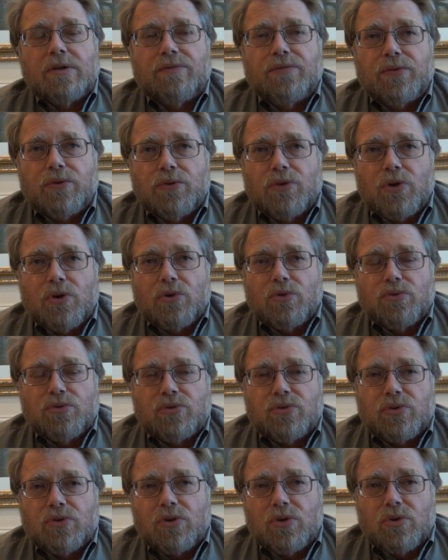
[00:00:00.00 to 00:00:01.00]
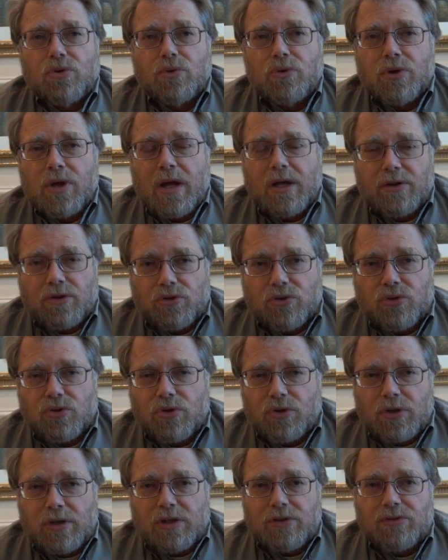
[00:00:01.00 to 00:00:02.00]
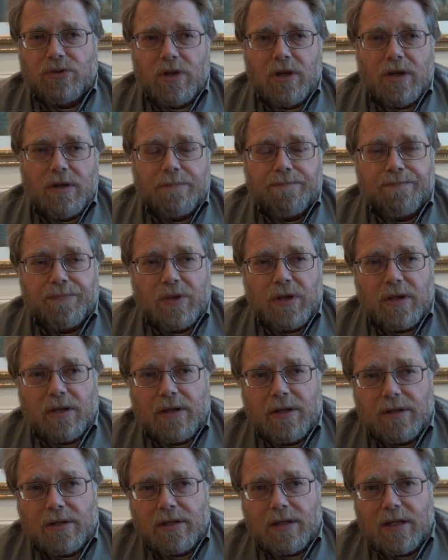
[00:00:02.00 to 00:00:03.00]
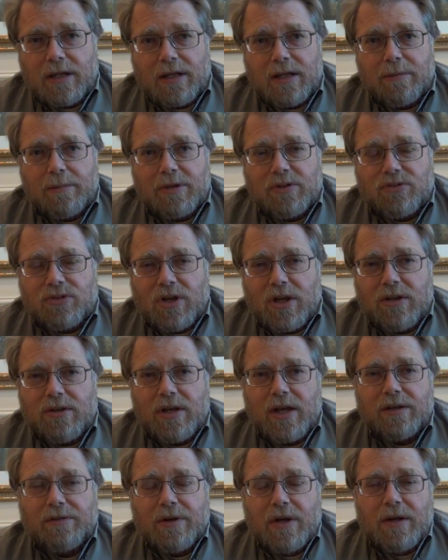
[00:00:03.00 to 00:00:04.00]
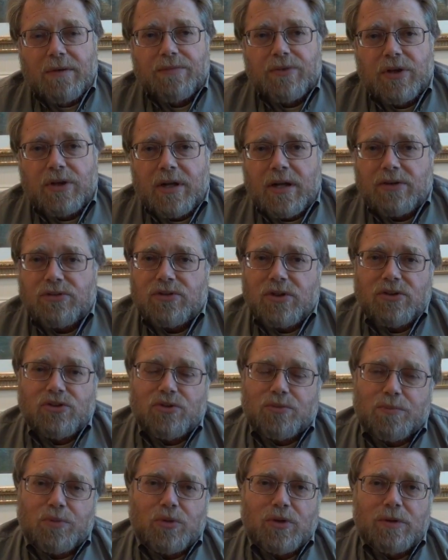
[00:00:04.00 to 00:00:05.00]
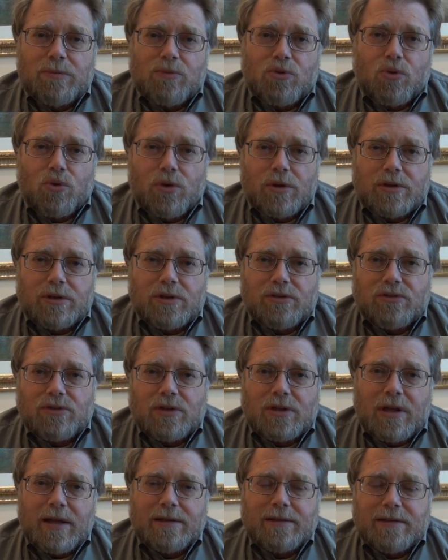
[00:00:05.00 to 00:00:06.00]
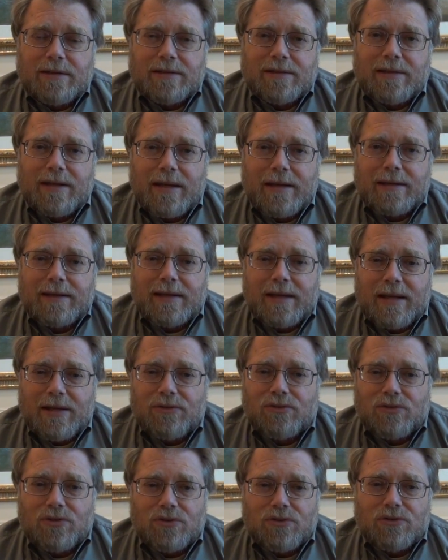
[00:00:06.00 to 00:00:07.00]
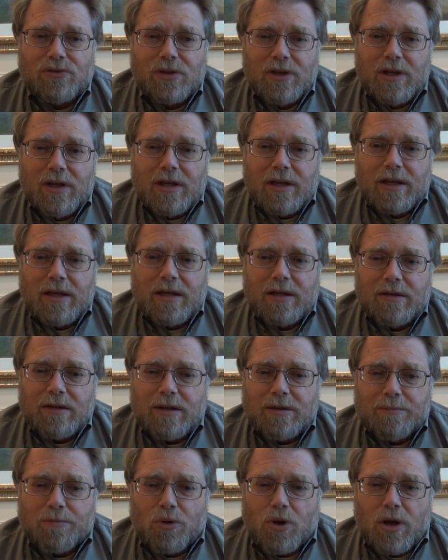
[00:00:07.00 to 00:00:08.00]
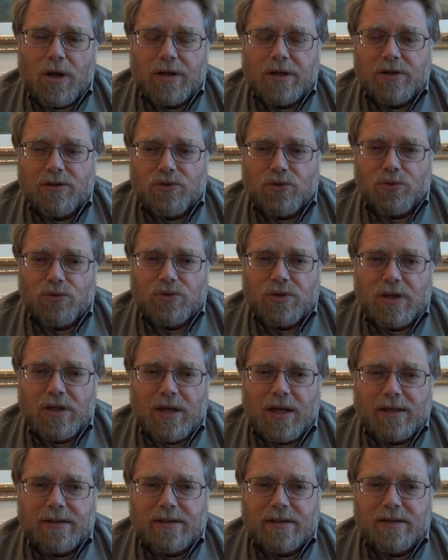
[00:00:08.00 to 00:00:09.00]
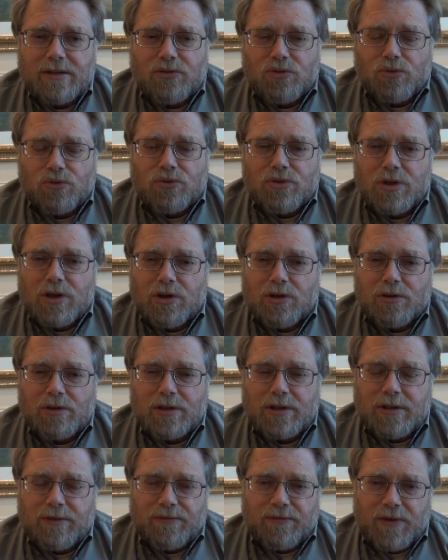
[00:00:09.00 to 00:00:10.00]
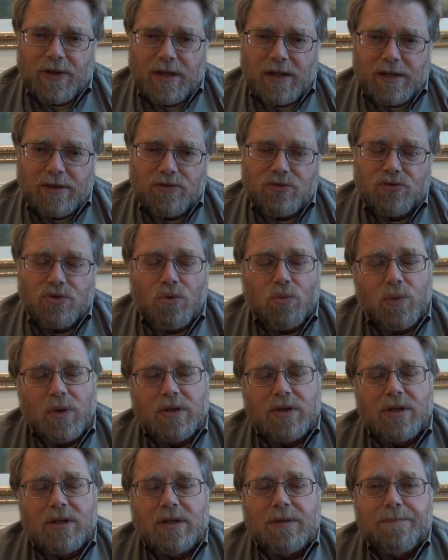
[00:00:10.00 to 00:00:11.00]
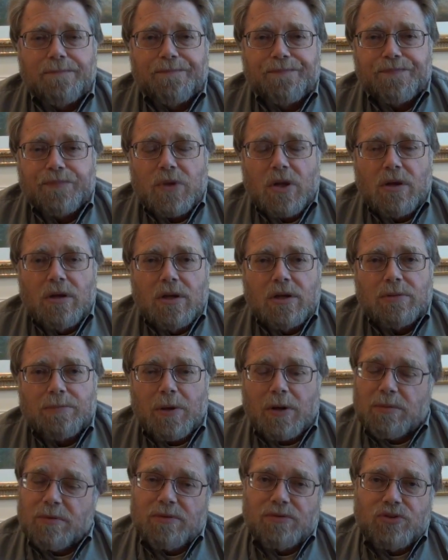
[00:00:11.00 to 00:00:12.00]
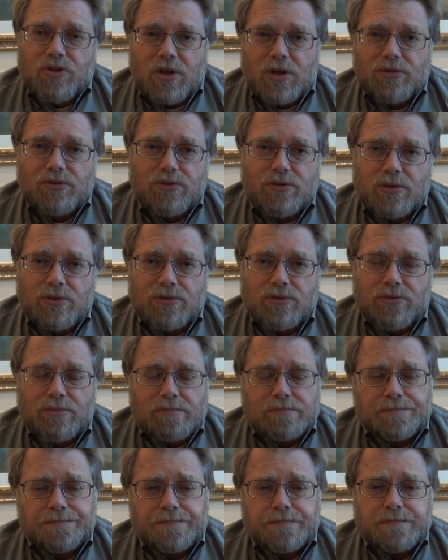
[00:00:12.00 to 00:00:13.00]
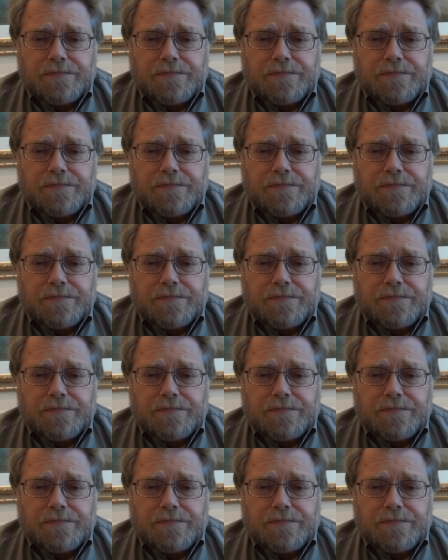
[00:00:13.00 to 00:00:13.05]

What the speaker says: for those who are not attorneys, let me say that the United States Supreme Court doesn't like to take cases in broad issues. They like the issues narrowly defined. So when the Department of Justice